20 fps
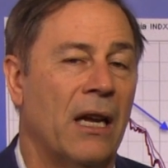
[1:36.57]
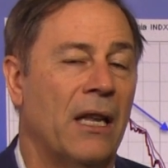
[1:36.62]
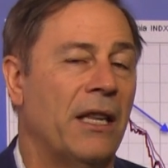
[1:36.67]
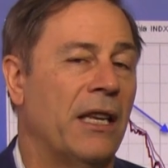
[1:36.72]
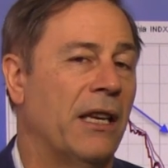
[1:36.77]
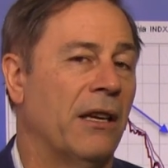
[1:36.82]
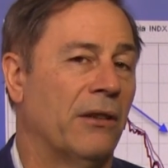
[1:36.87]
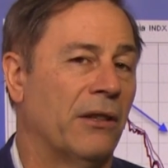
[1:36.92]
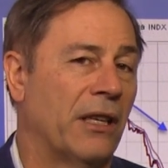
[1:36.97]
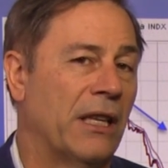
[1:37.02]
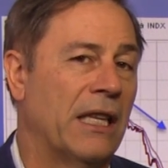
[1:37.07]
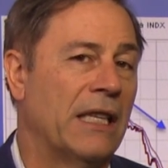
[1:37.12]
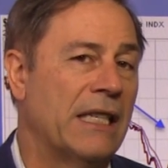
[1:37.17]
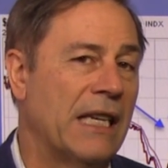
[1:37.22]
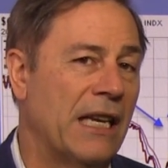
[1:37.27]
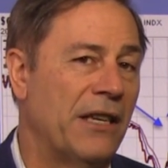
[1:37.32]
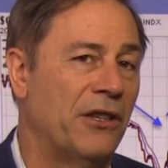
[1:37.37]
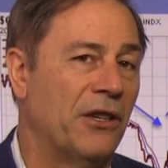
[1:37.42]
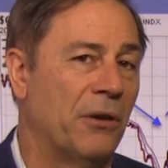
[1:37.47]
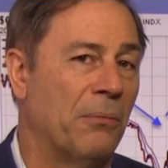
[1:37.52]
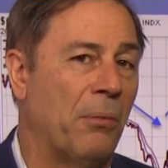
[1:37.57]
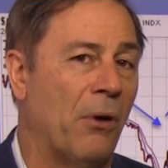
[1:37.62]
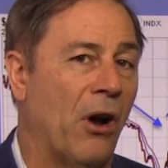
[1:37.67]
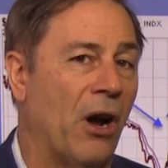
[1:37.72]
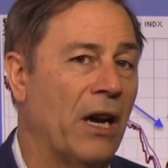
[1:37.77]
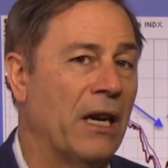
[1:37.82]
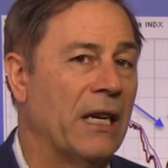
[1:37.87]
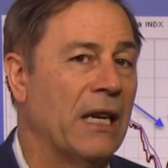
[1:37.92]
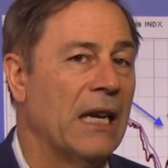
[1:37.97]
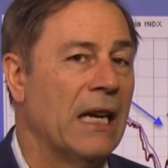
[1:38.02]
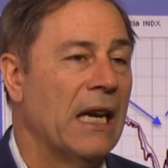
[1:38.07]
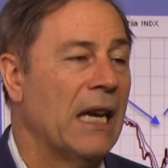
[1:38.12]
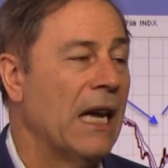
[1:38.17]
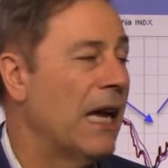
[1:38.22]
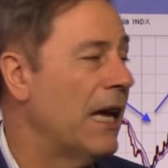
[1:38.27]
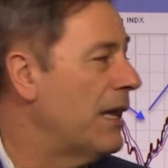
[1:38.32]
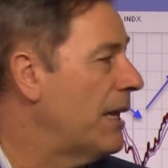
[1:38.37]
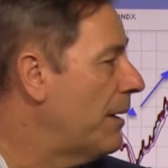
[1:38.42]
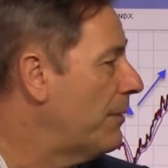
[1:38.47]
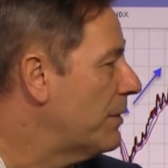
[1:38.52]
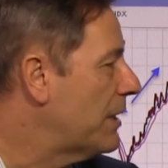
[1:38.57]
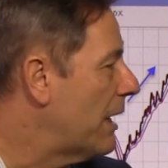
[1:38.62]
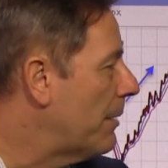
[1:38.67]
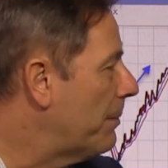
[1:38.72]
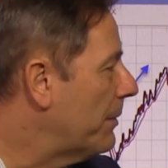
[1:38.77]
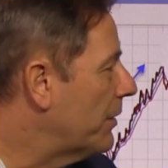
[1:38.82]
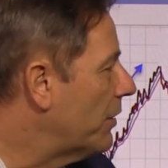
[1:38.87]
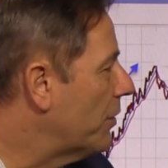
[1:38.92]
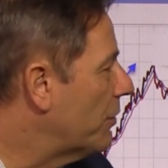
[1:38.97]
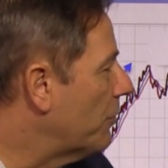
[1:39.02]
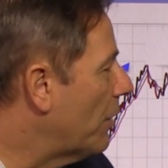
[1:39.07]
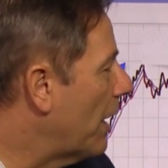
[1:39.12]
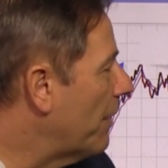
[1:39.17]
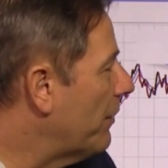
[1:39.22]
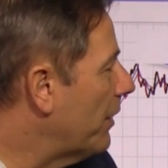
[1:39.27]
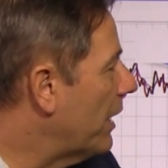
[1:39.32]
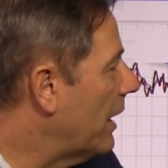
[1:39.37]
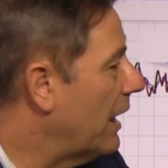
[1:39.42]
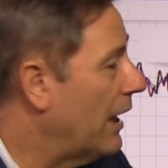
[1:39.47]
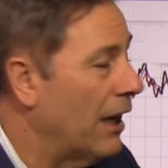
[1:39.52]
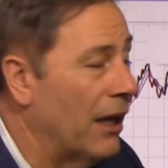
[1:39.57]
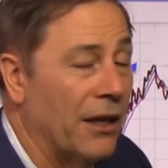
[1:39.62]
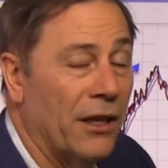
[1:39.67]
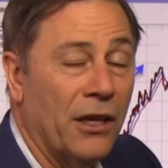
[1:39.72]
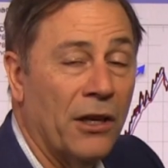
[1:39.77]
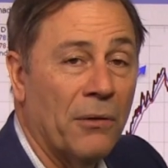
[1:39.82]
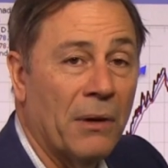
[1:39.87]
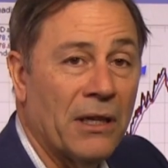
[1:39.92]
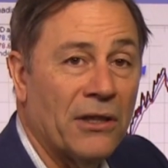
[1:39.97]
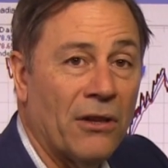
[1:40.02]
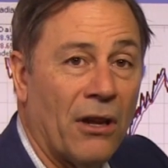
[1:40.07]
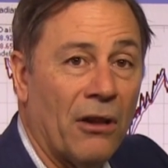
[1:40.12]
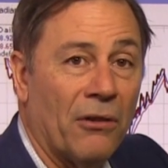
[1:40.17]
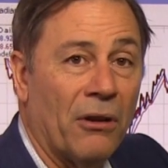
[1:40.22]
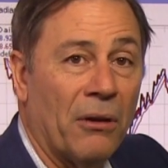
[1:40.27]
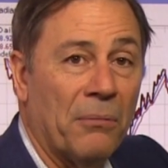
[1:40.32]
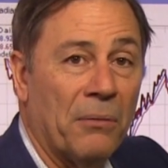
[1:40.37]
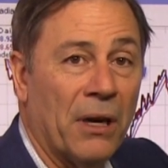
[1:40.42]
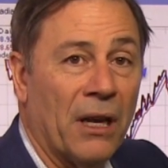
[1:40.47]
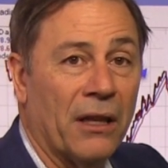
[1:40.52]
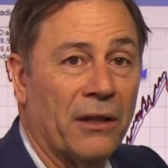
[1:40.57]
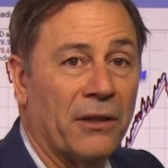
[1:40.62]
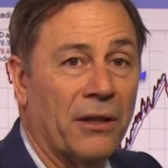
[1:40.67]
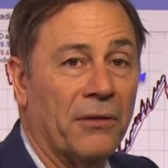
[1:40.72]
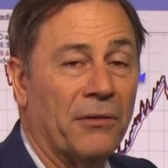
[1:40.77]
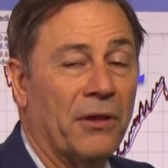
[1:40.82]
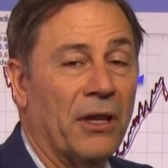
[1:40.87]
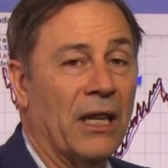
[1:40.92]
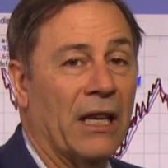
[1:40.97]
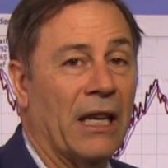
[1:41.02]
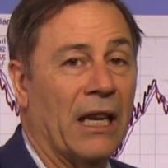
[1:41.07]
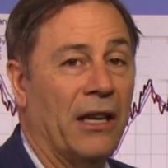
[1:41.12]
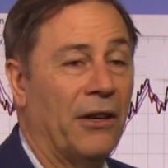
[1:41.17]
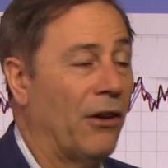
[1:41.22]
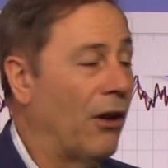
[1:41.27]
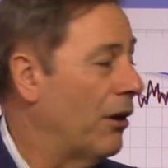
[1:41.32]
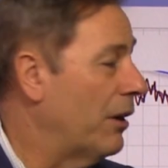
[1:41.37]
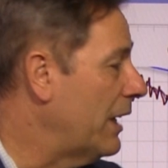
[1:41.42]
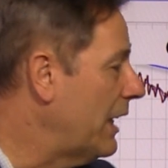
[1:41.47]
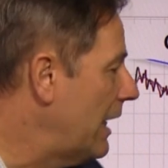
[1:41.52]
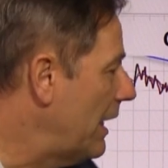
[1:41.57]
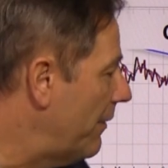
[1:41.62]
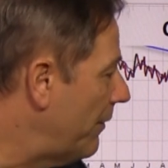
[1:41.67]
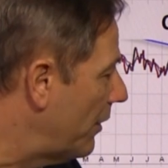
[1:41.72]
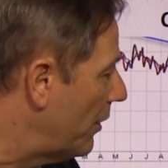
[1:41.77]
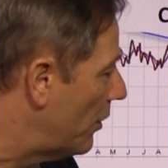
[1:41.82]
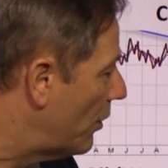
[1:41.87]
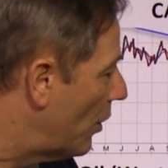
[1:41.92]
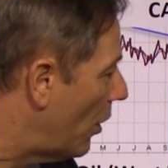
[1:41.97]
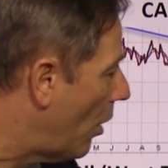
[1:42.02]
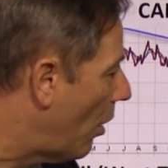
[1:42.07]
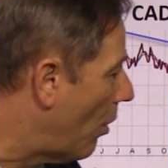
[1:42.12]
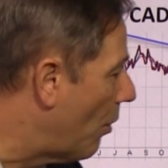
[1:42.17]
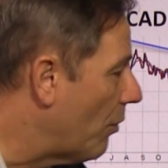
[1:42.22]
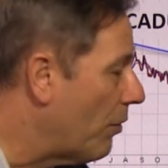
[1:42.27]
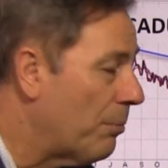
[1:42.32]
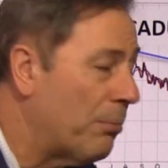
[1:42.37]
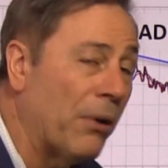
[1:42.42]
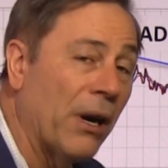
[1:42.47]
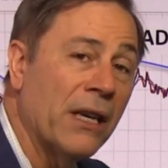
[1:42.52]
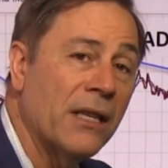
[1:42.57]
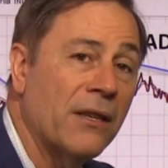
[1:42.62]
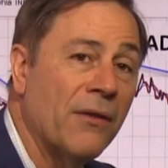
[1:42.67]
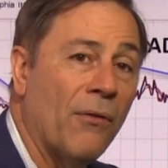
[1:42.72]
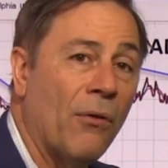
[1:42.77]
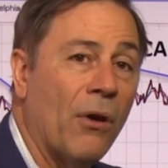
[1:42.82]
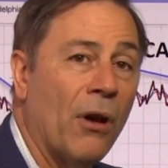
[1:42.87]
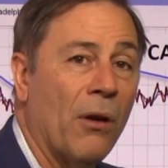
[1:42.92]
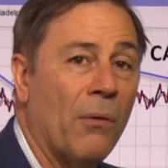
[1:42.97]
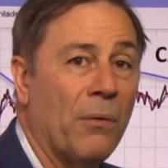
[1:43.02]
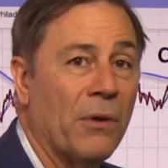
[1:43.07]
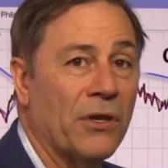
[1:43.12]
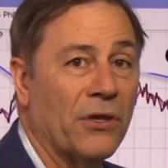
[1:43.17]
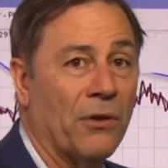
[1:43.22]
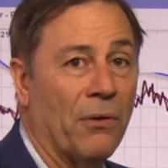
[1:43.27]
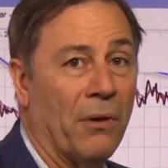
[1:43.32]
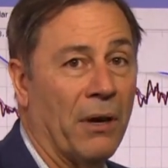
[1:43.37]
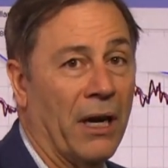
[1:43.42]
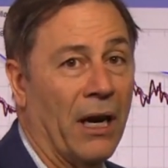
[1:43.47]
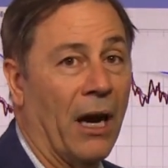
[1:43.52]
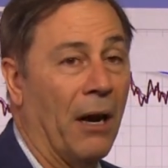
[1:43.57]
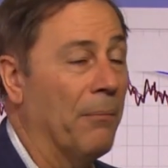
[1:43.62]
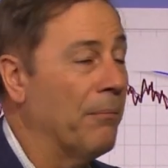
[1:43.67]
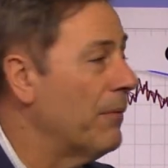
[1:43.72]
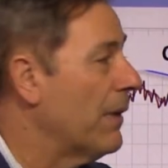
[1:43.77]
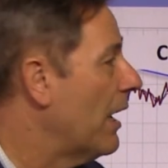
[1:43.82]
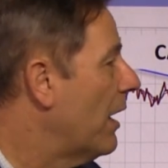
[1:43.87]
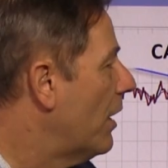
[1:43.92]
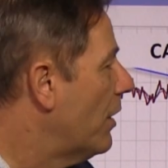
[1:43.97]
the yield on the 10-year bond, and that was helping to drive the US dollar up relative to the Canadian dollar, even though the price of oil was going up.